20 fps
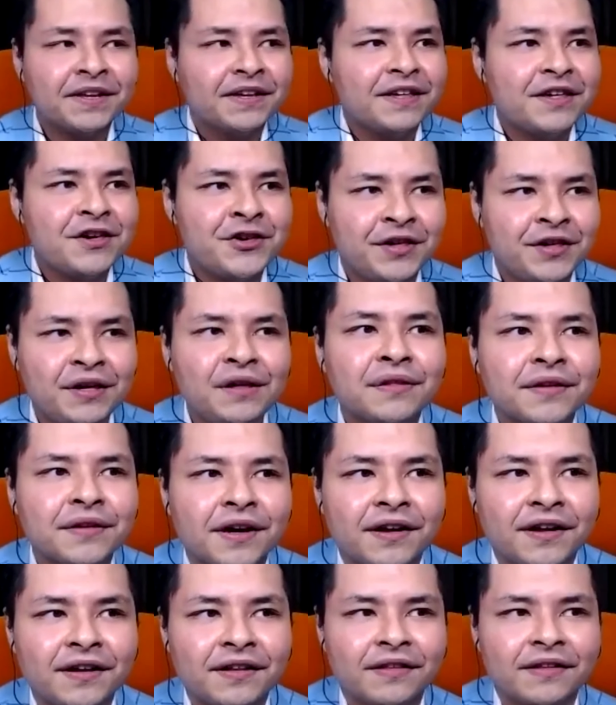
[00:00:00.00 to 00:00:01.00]
She
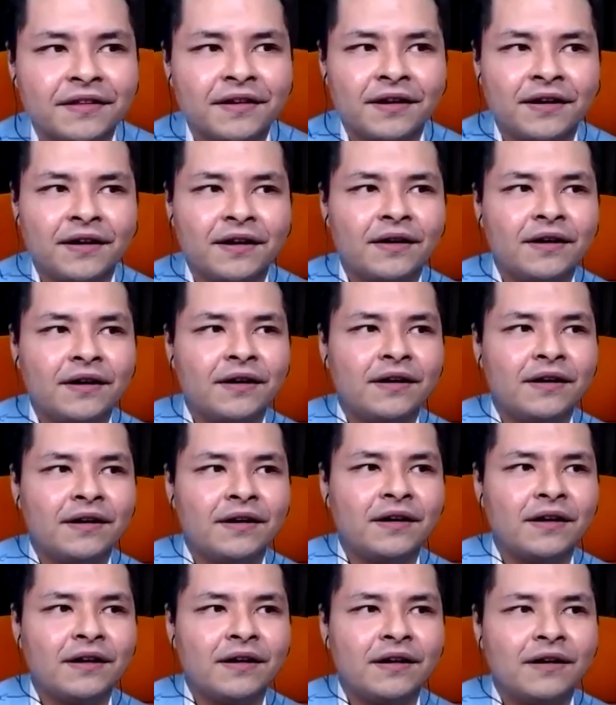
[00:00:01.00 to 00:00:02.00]
started
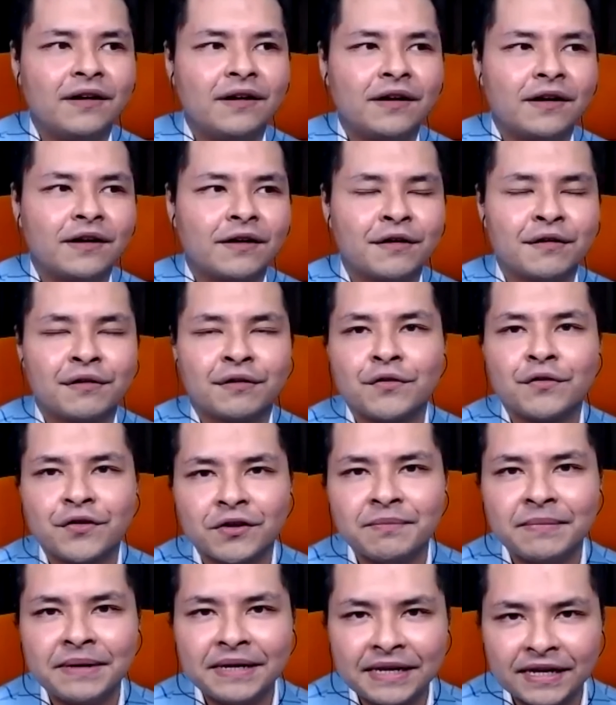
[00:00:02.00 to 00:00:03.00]
her social
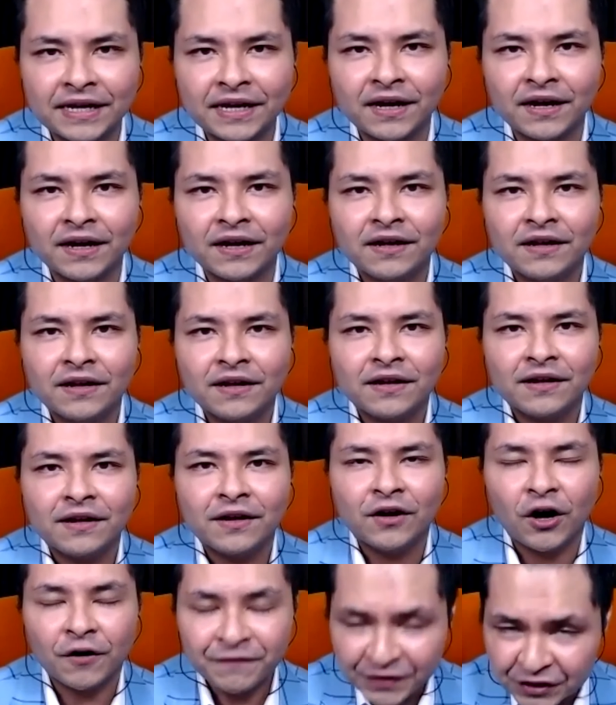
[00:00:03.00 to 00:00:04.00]
media
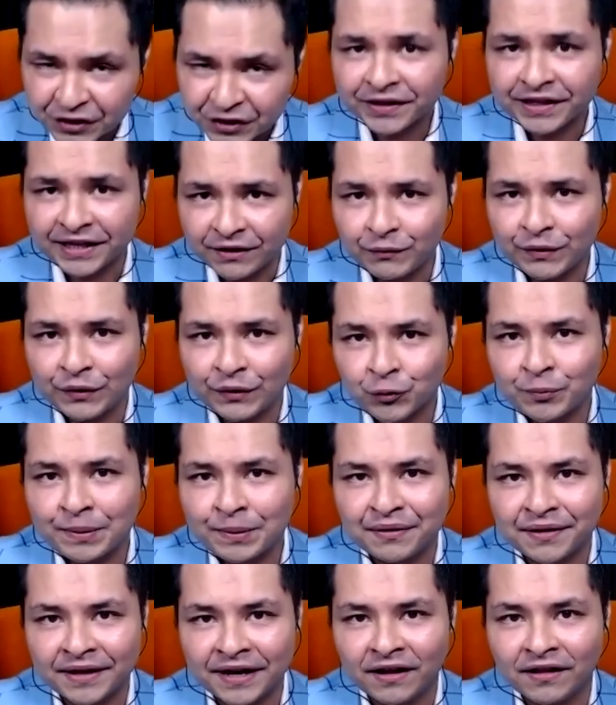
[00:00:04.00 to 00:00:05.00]
officially with
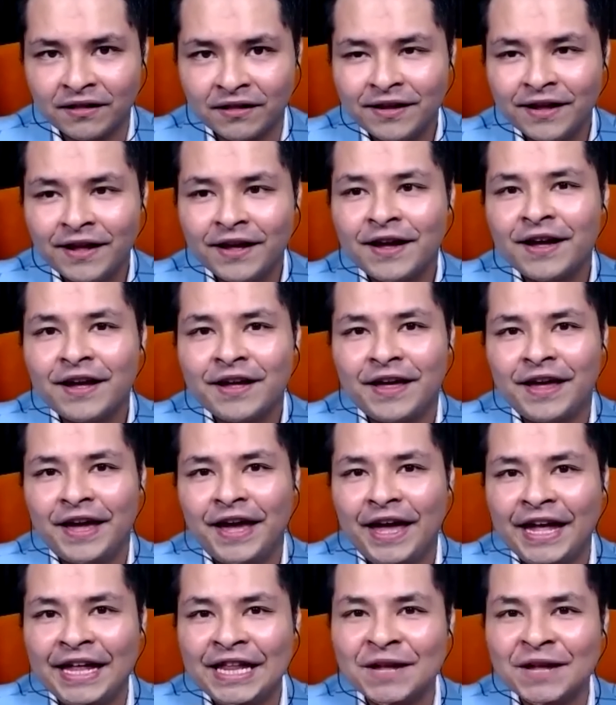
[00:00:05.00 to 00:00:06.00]
RubyCell
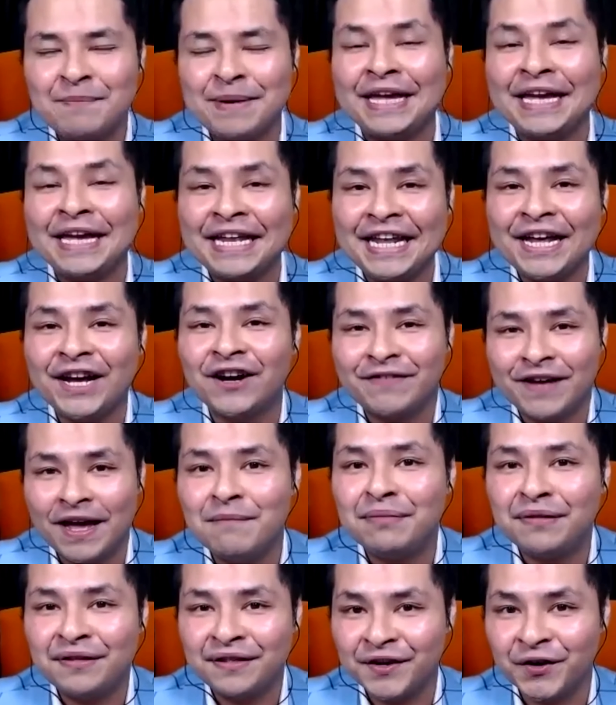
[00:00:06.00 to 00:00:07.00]
in the beginning of
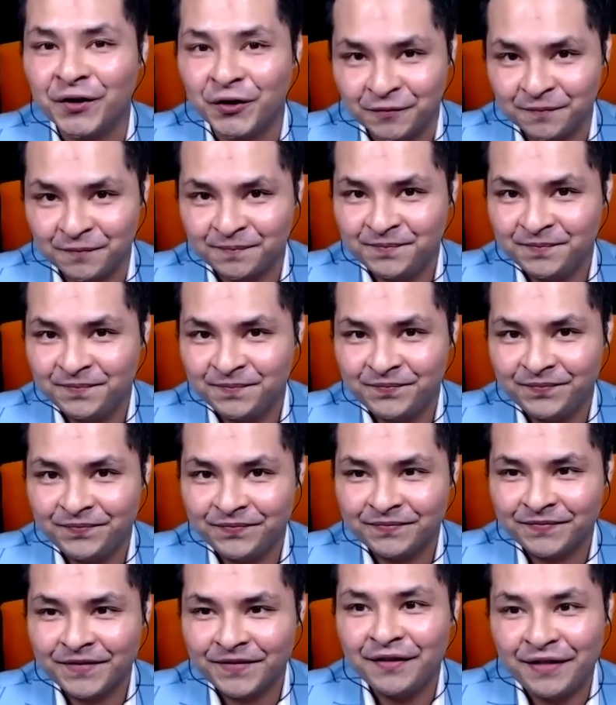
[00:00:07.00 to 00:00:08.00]
MCO.
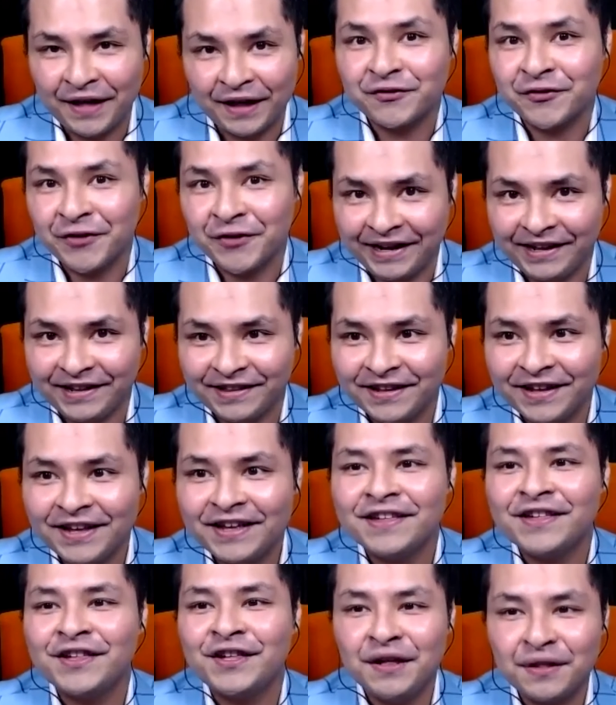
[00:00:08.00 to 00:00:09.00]
That's right.
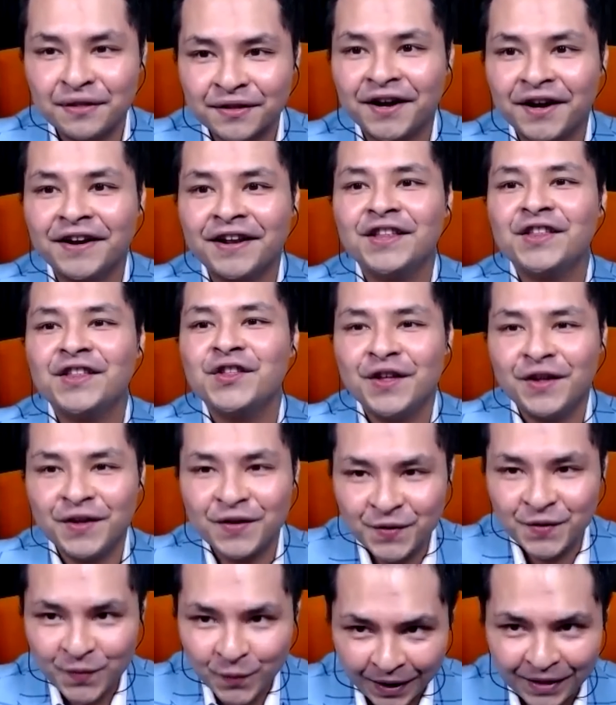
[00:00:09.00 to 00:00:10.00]
She started
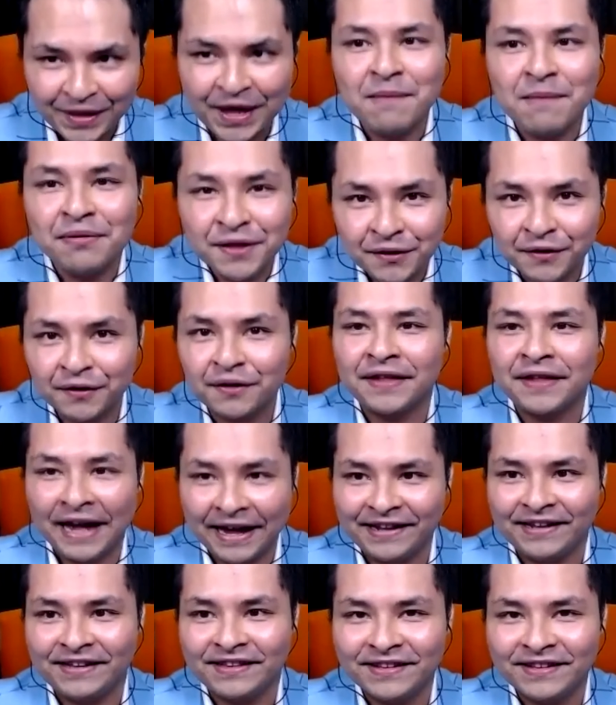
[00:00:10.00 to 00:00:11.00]
when MCO
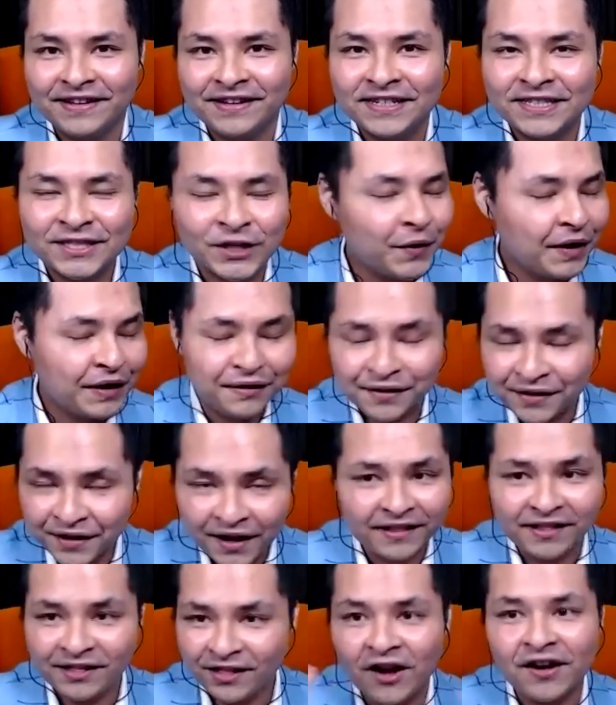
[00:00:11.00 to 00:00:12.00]
started. So it's
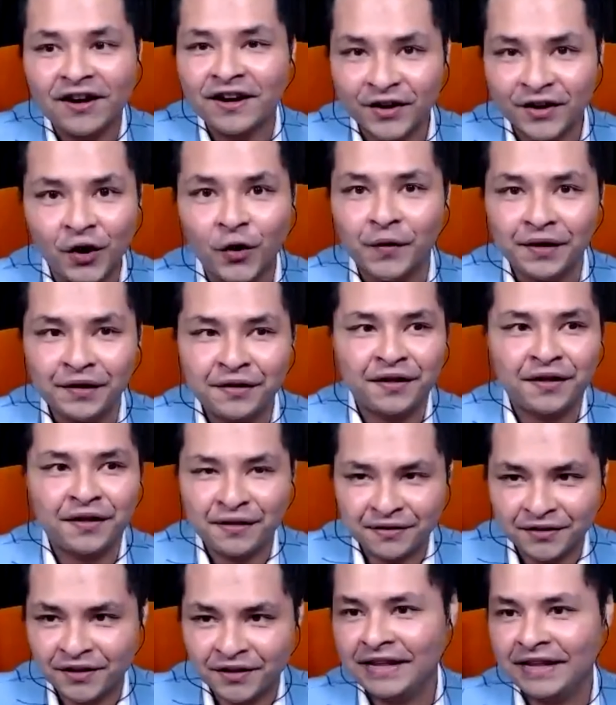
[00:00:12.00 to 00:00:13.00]
not long ago. She is
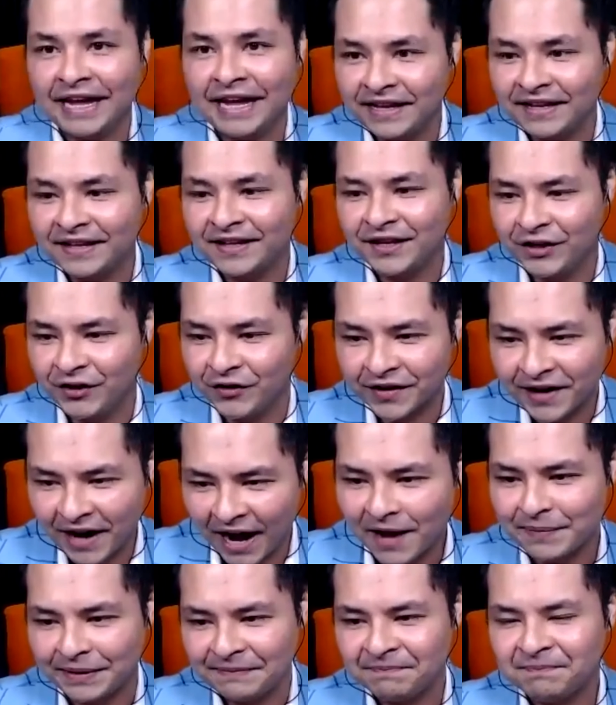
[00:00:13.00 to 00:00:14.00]
not like, you know,
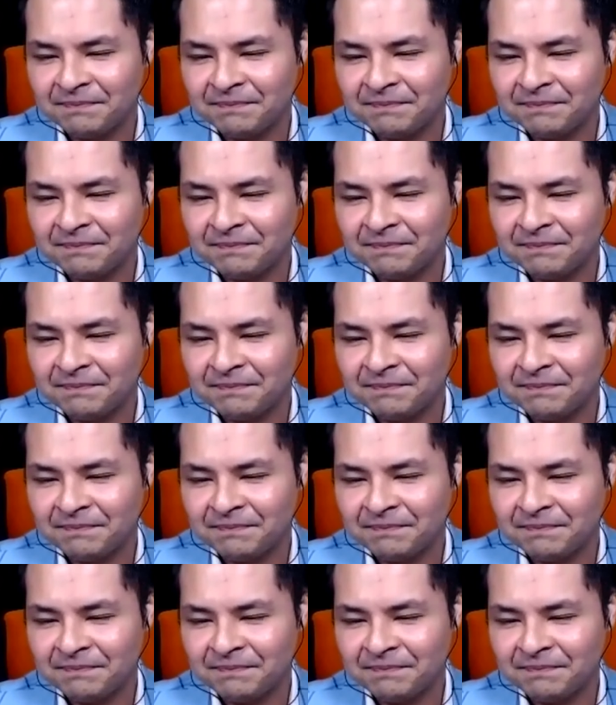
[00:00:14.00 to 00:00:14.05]
common.